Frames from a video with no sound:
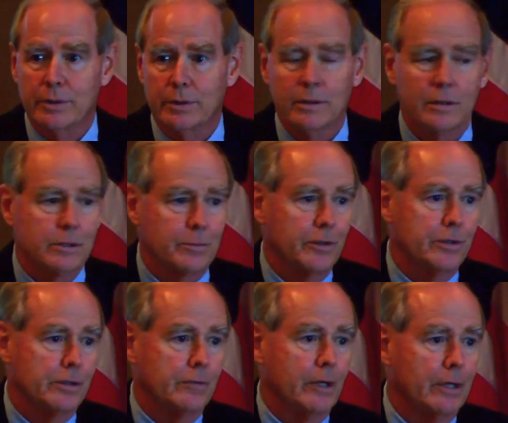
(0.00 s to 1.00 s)
and the
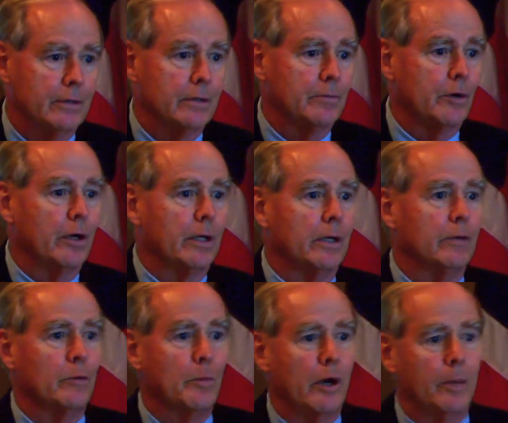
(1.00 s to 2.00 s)
experience you've had in the marketing of
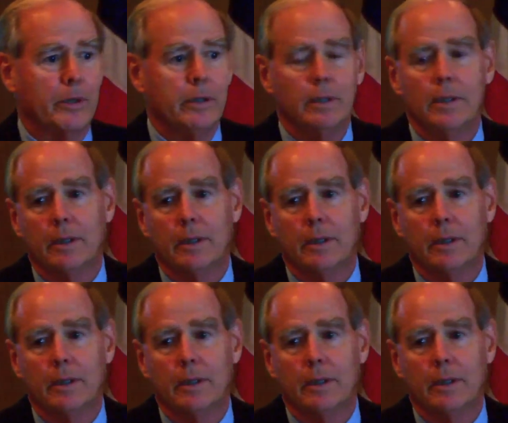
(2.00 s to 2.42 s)
your property.